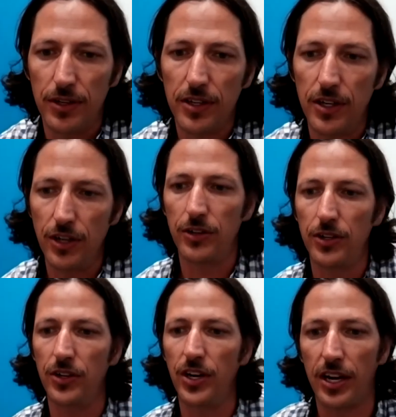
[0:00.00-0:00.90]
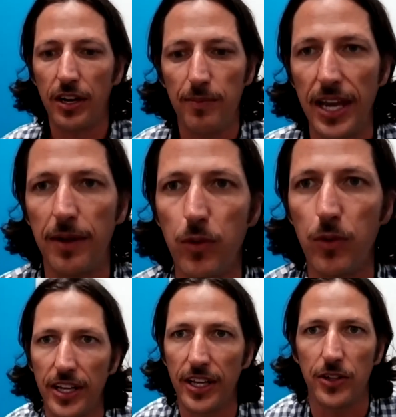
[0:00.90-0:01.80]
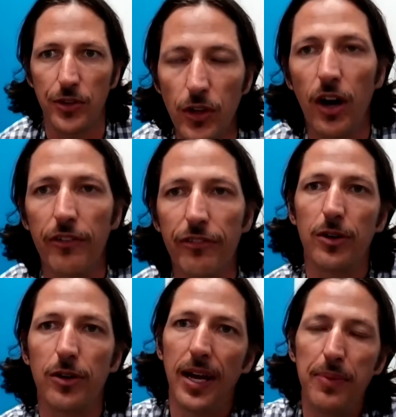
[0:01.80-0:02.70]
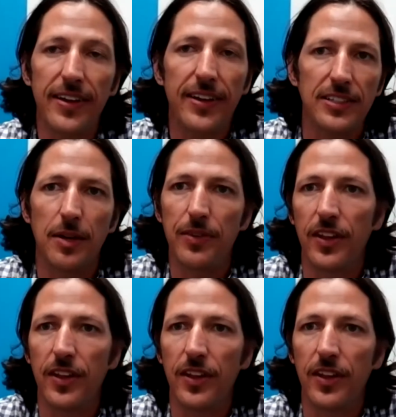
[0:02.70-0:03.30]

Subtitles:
You're not going to make more money in your law firm by picking something